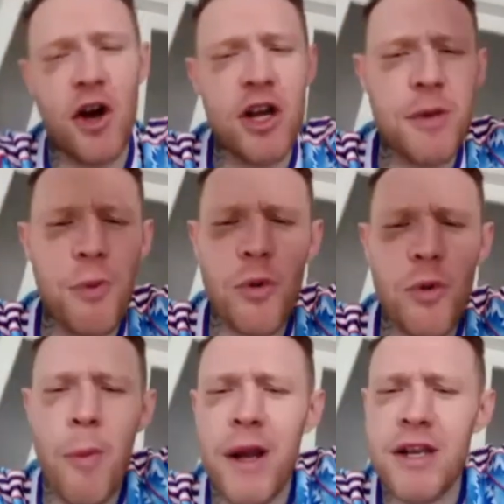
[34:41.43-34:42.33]
of put them
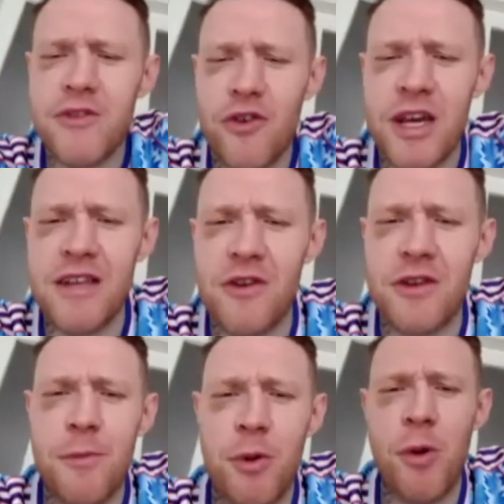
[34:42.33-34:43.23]
up on the screens, don't
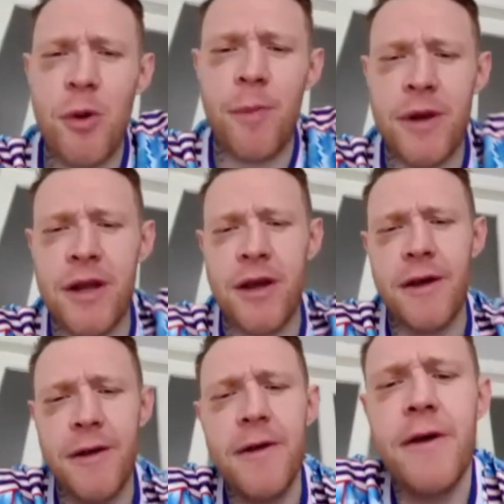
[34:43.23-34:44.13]
they? Put them up on the,
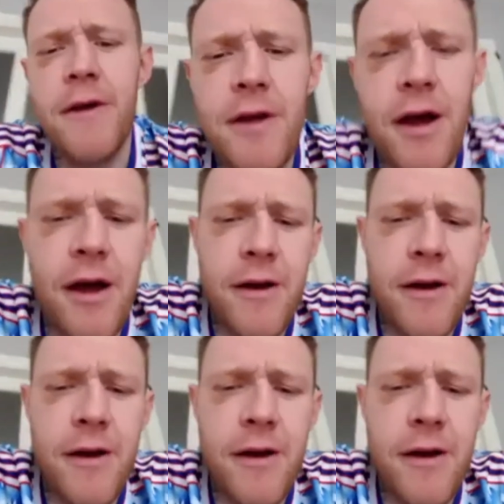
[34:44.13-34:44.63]
yeah.